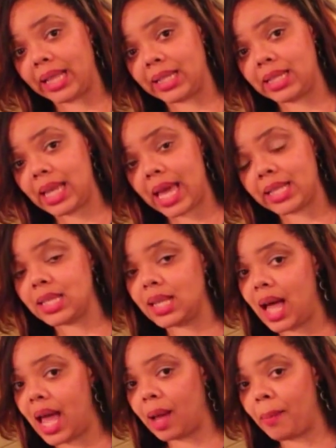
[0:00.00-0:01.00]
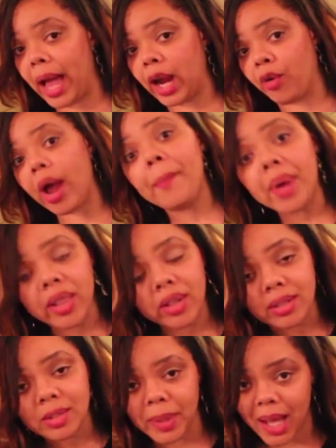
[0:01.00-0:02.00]
This tastes like my
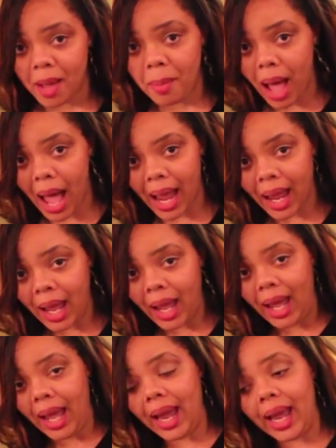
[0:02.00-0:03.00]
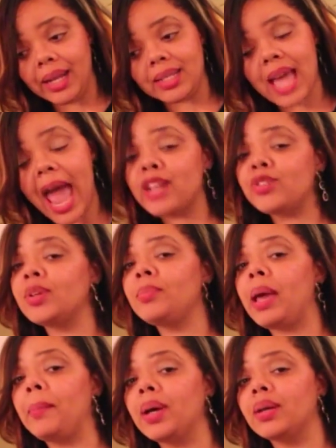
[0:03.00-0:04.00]
grandmother's pecan pie, and it's actually
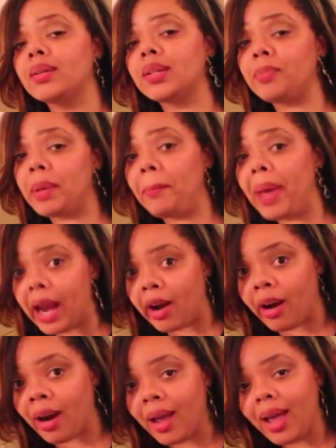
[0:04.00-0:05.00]
maybe a little bit better.